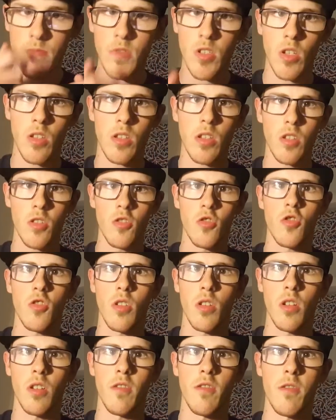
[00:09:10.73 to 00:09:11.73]
sort of the
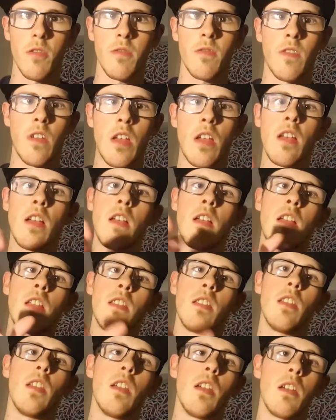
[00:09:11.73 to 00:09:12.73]
controller,
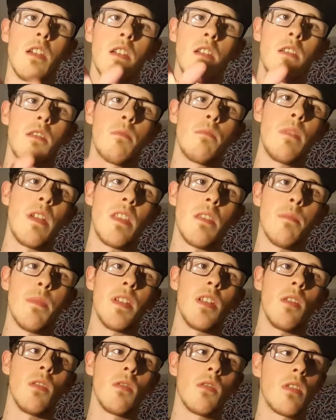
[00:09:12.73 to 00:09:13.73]
the bit in the
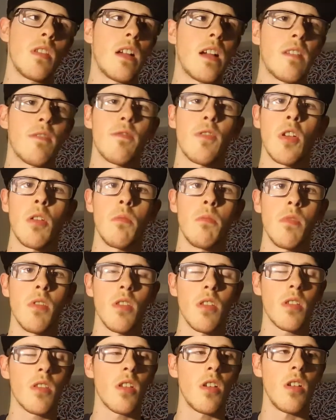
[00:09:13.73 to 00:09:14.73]
middle, I've forgotten
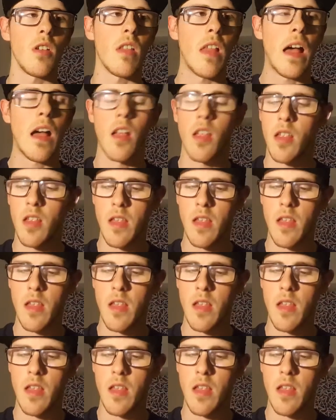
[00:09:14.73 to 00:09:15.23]
what they call that,